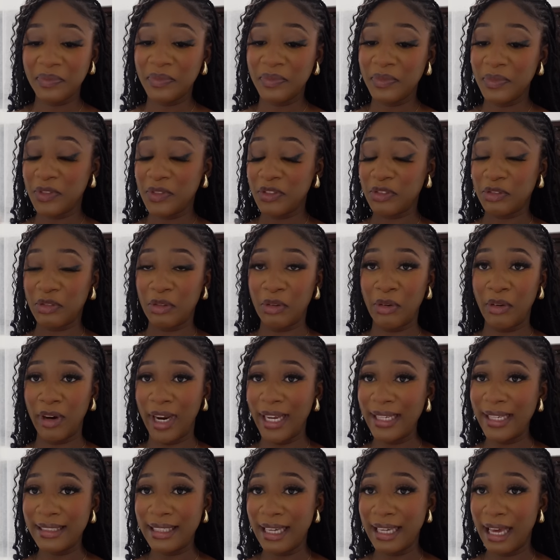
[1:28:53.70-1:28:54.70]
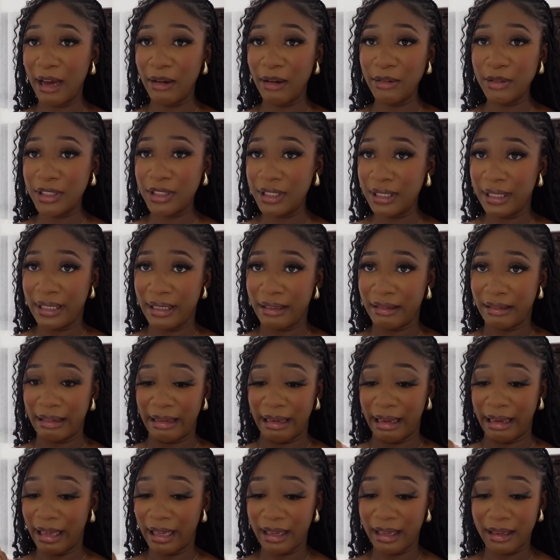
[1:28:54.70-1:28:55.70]
It's crazy out here,
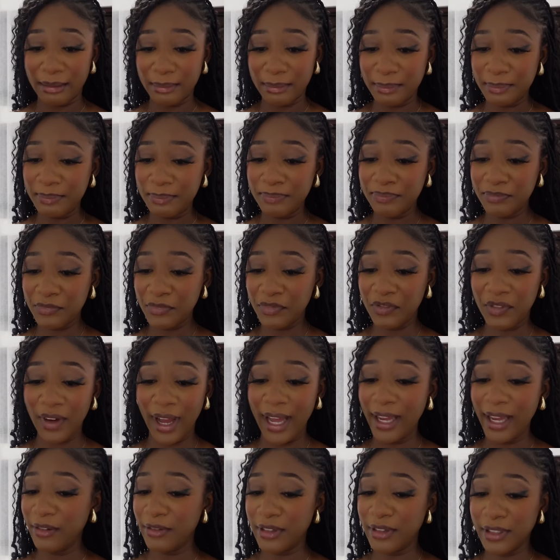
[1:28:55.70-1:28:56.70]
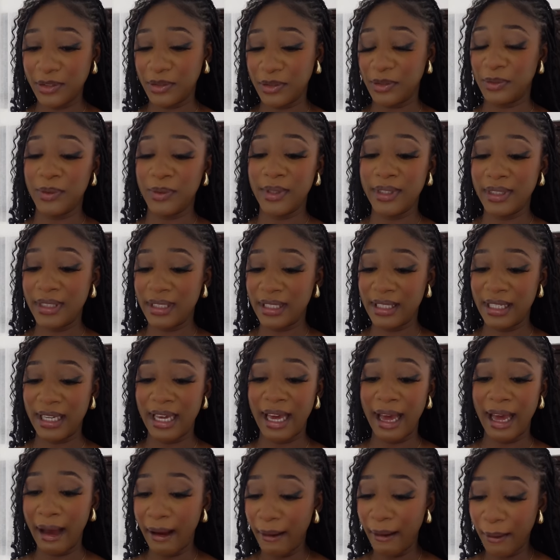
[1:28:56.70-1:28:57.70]
like Vine restaurant,
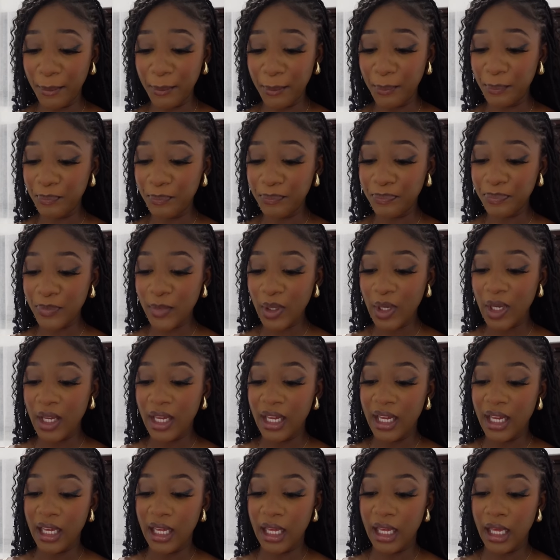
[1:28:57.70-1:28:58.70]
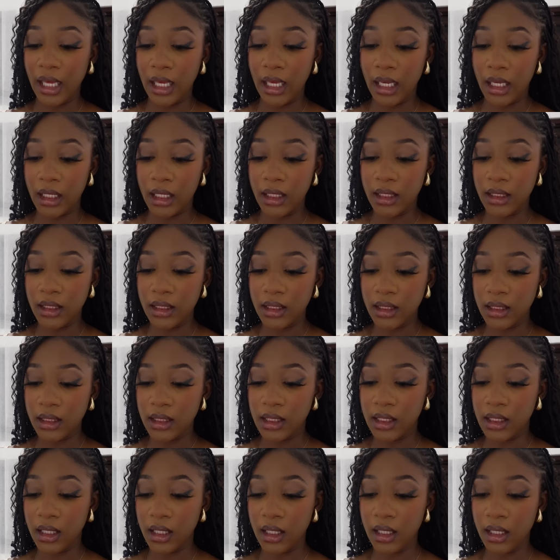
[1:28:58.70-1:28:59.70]
yeah.
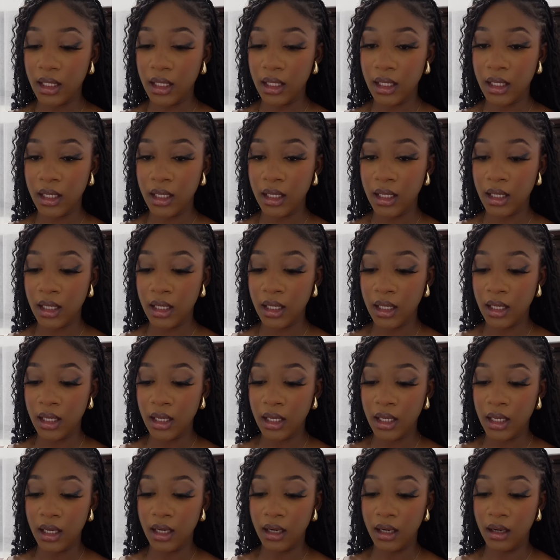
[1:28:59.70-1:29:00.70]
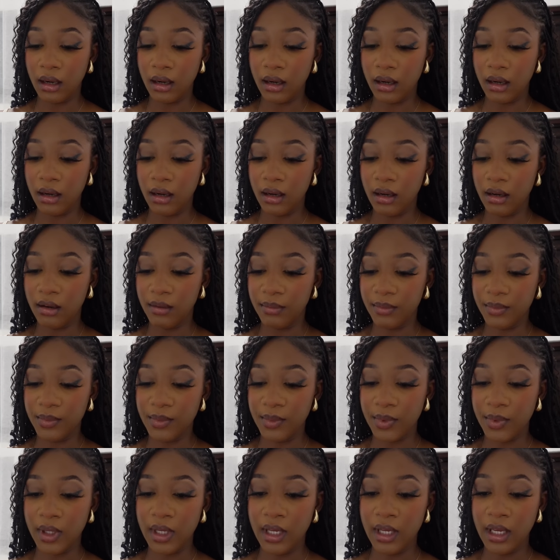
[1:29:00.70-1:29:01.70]
And um
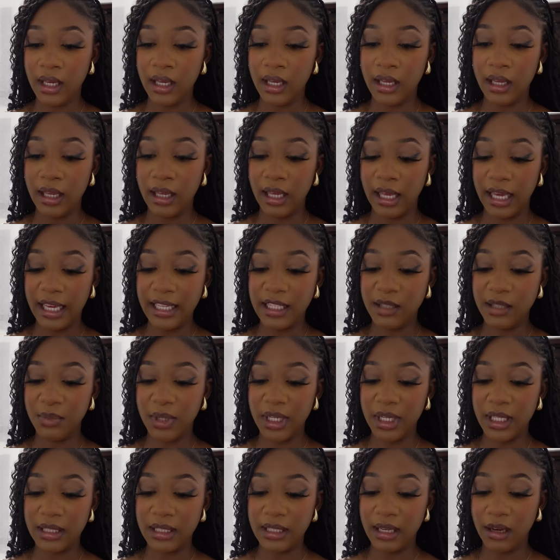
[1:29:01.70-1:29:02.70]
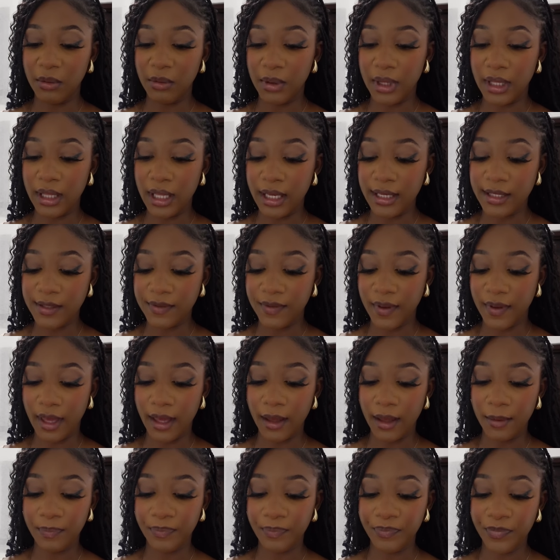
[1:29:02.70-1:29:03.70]
eight minutes away, that's
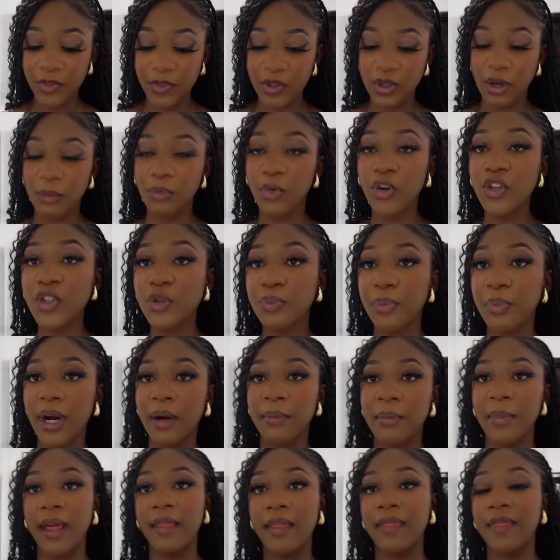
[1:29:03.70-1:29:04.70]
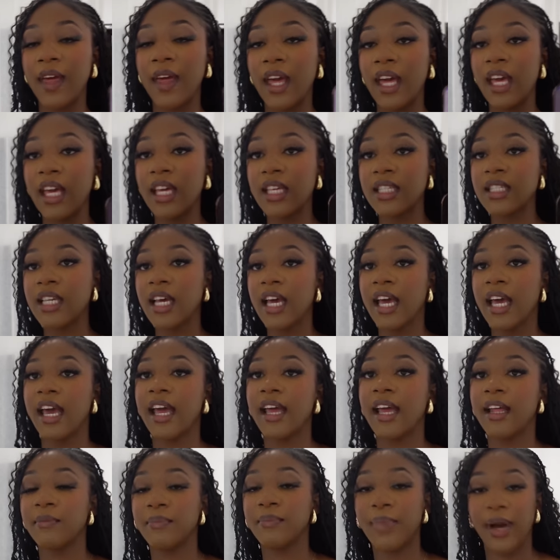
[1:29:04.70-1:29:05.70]
fair. So I'm going to pack my things
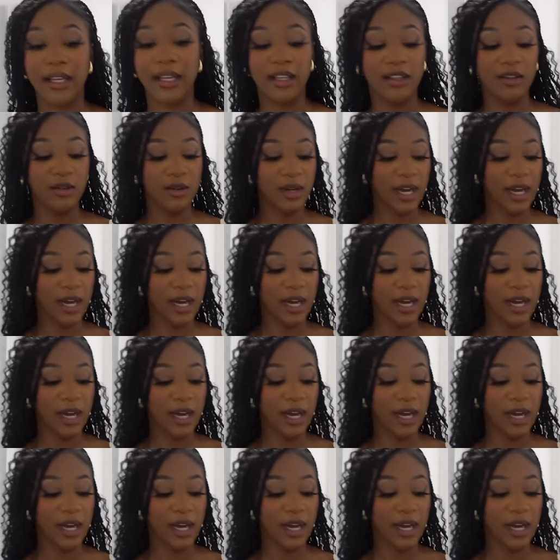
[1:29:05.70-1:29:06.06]
and pack you